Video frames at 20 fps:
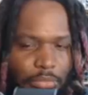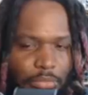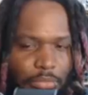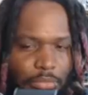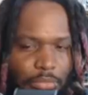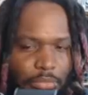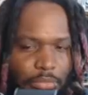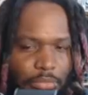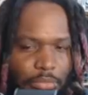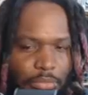
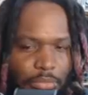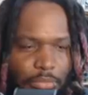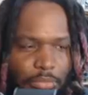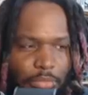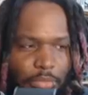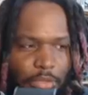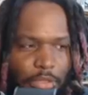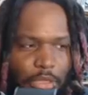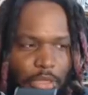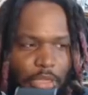
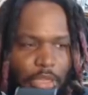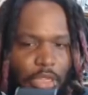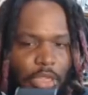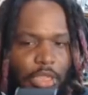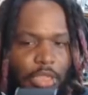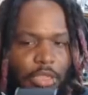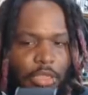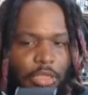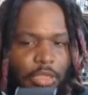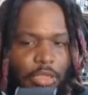
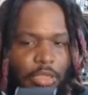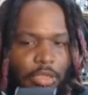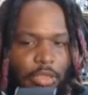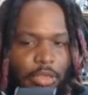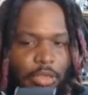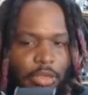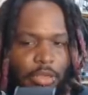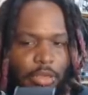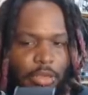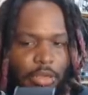
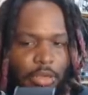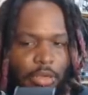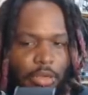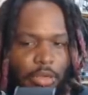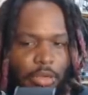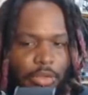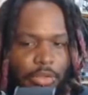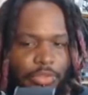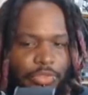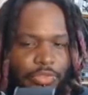
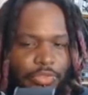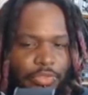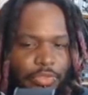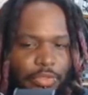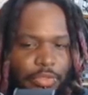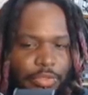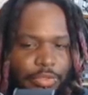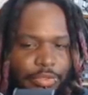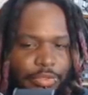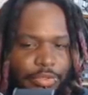
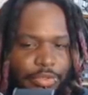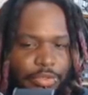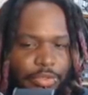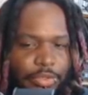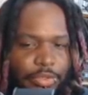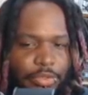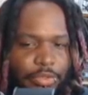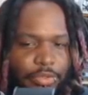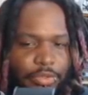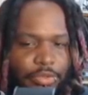
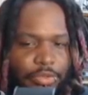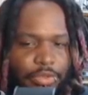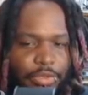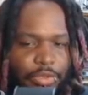[no speech]